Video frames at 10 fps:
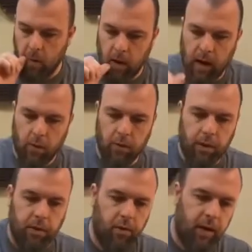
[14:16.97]
I rolled a
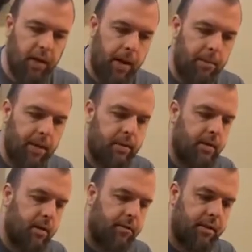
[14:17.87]
3. That beats
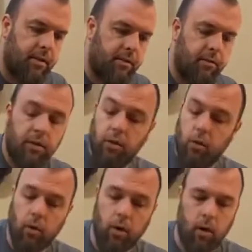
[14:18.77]
their defensive
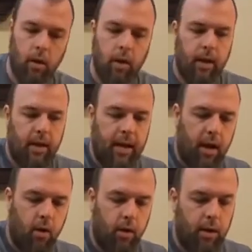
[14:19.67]
2. And
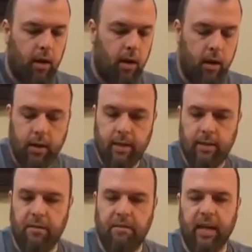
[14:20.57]
now let's
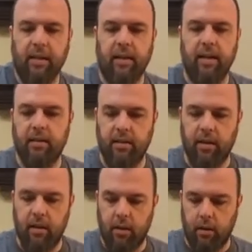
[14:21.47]
see if I get the
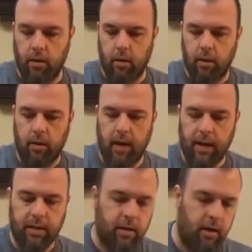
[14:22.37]
insta-kill. I
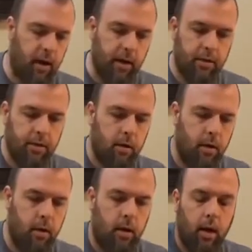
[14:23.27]
did not.
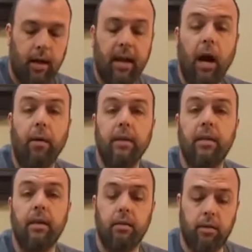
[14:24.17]
Now it's
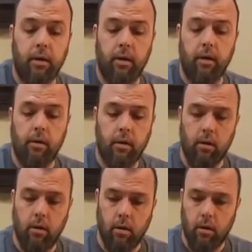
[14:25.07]
his turn.
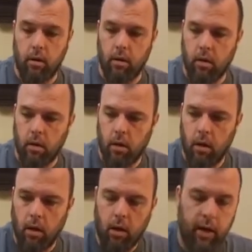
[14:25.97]

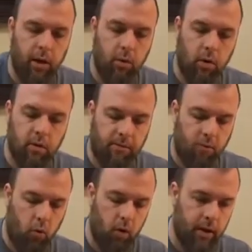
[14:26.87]
He rolls a
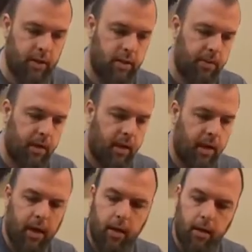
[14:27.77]
4 and hits me
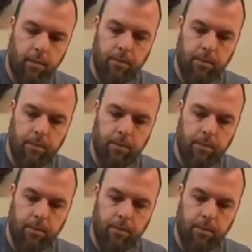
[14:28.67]
again.